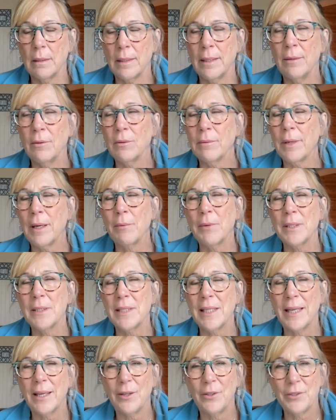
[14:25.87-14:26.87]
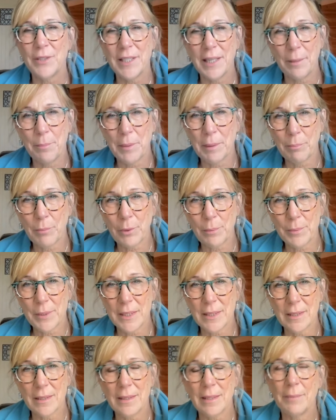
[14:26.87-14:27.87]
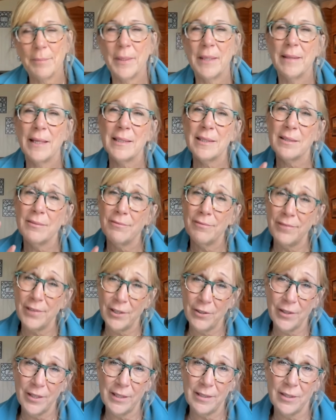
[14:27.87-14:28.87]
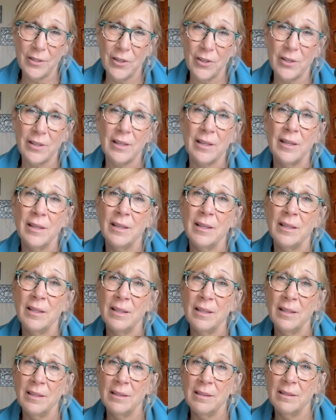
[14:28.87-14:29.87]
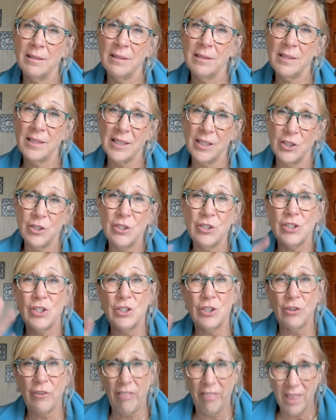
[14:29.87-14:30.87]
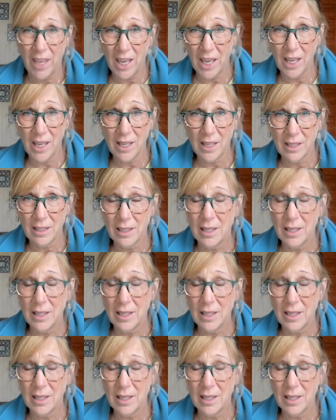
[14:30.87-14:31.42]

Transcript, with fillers: I don't I want to say entertainment purposes. I mean that's a very dark, sinister thing.